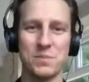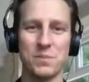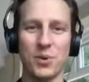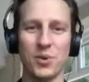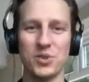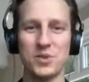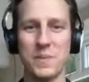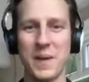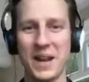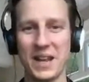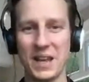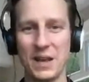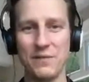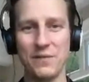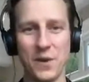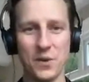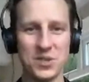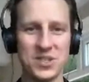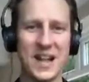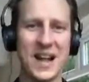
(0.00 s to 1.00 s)
is your number one
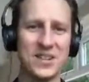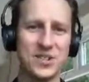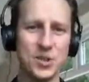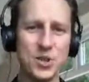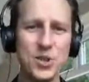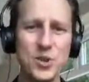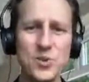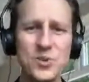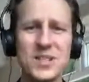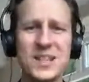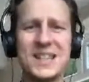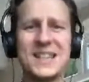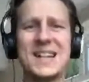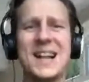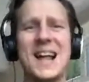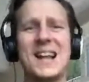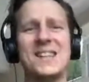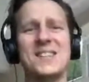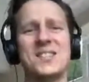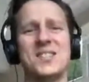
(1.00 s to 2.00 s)
source for sports
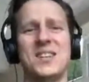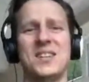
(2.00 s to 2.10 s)
betting info.